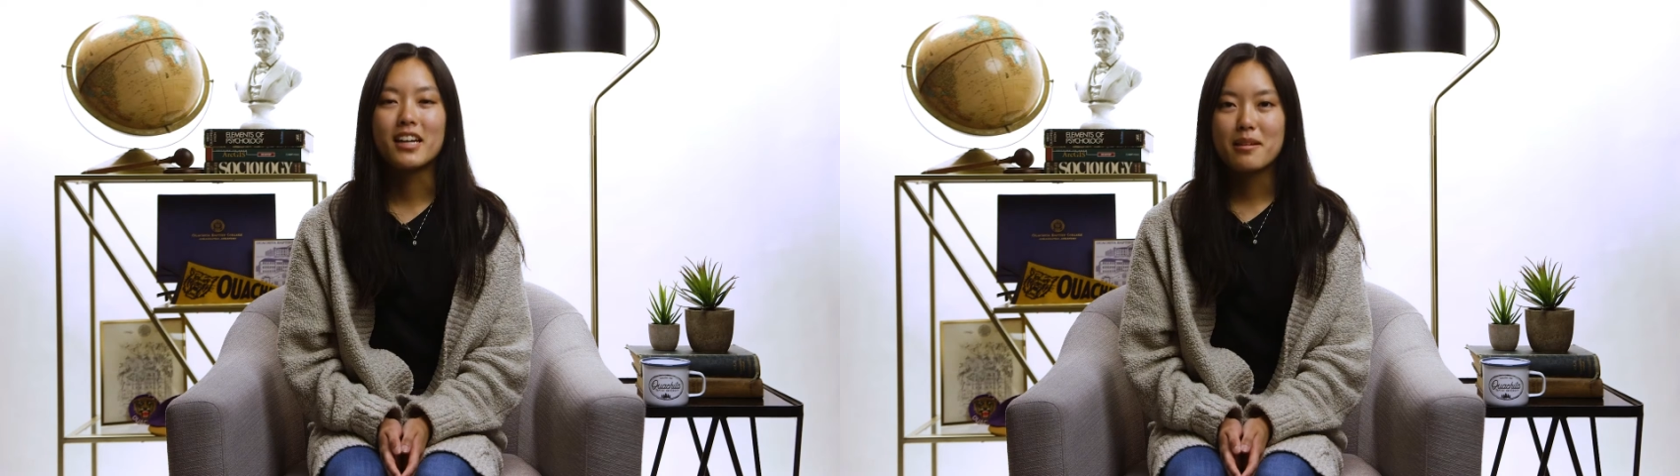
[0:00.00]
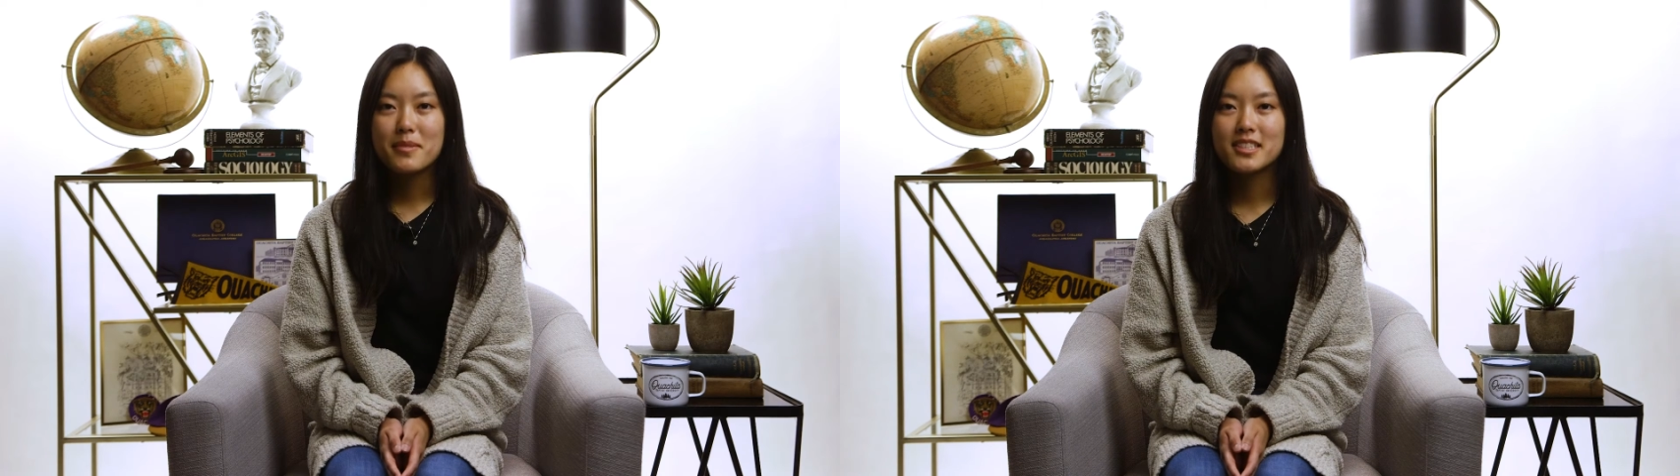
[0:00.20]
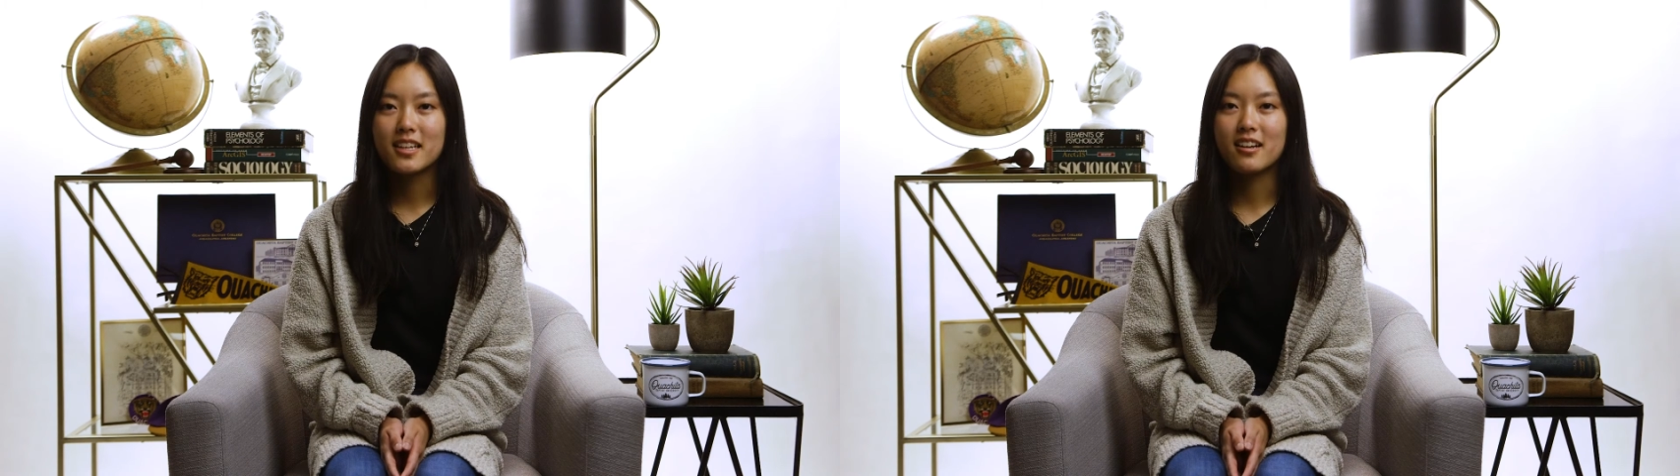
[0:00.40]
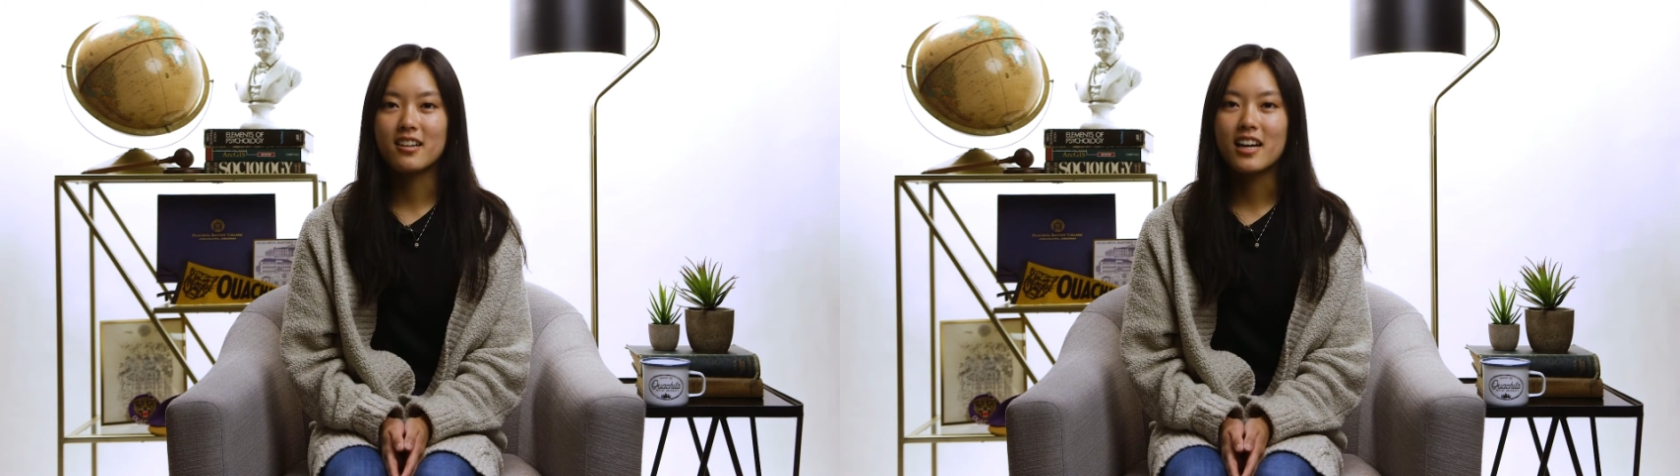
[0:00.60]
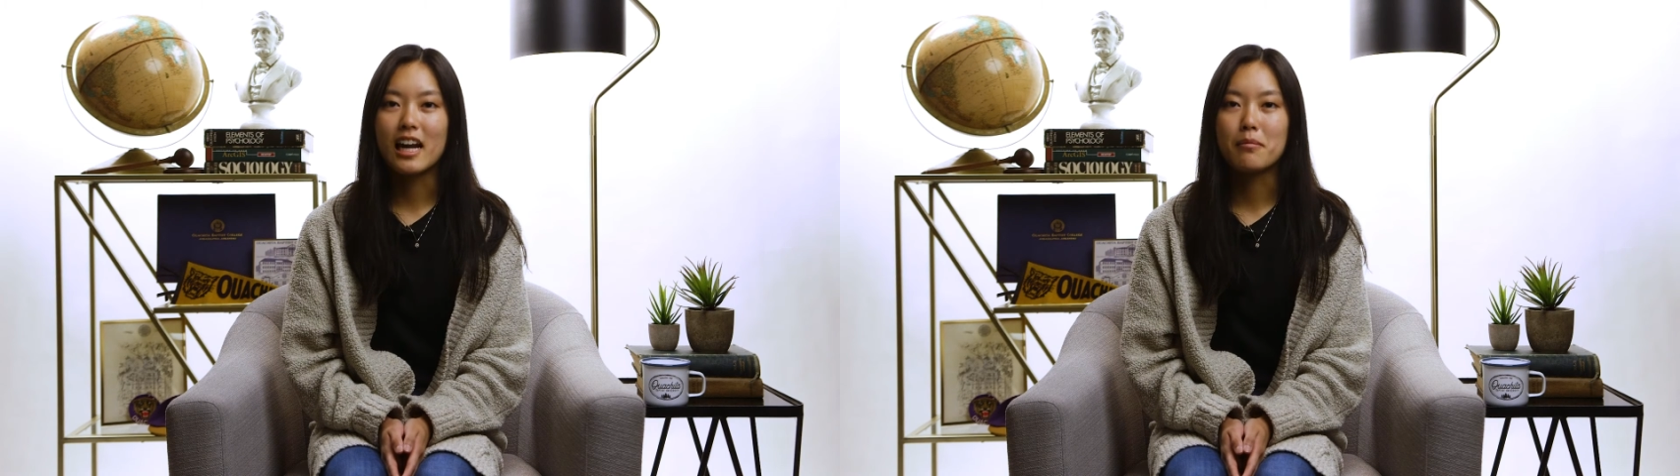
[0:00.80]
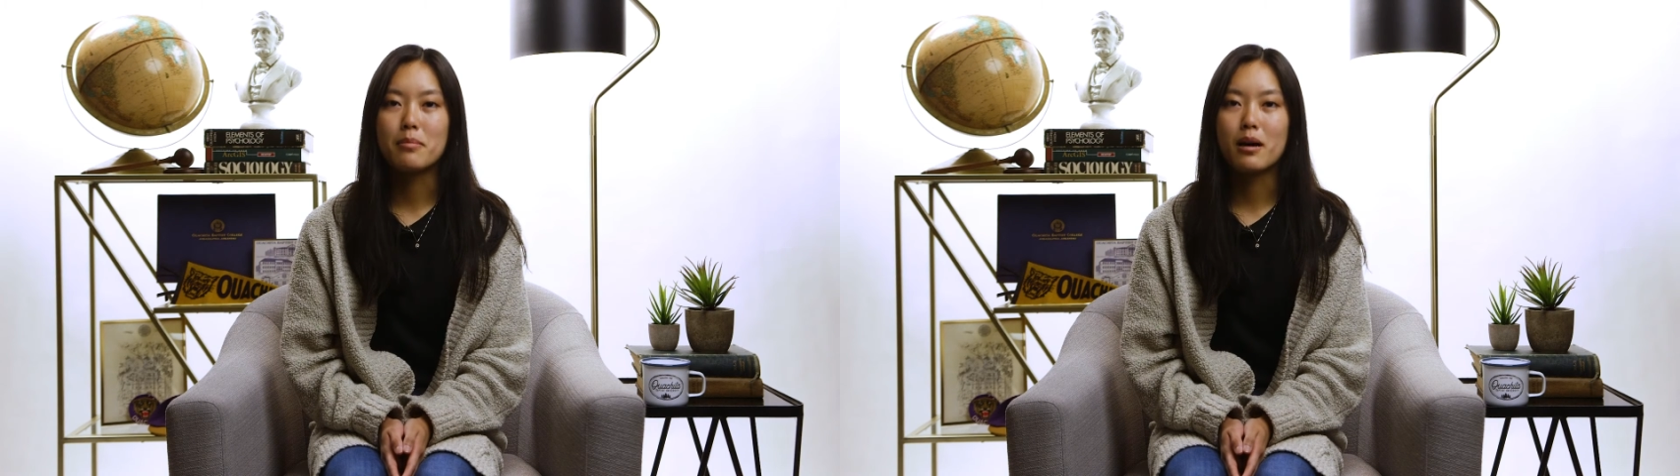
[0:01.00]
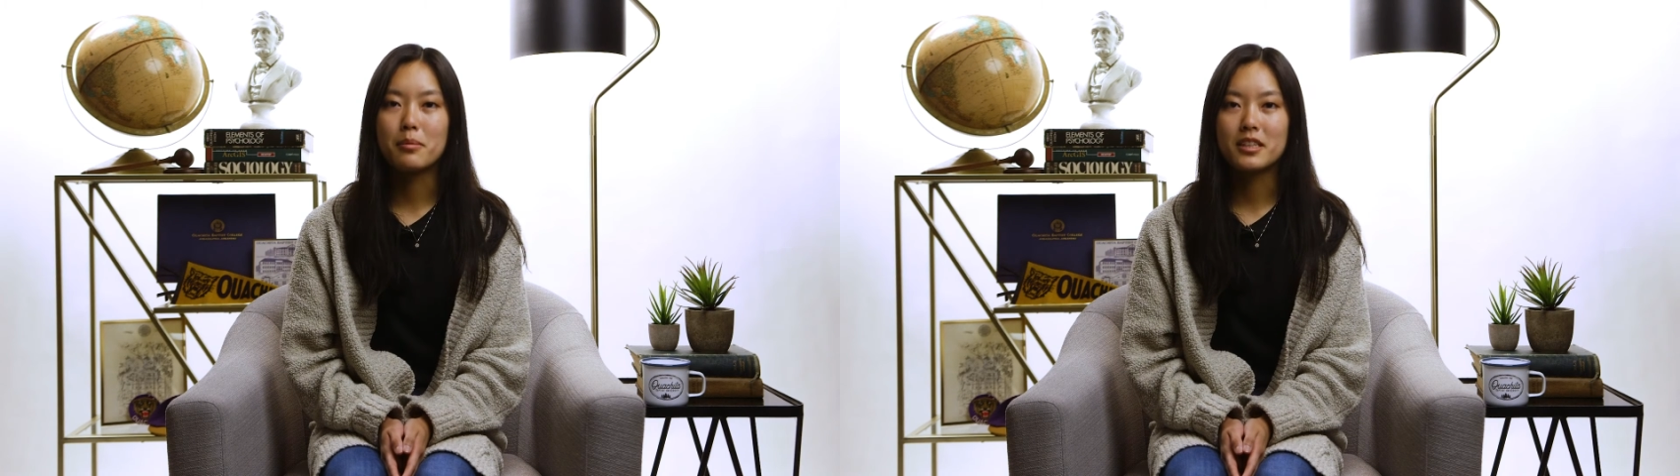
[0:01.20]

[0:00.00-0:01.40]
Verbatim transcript: My name is Sarah and I'm a public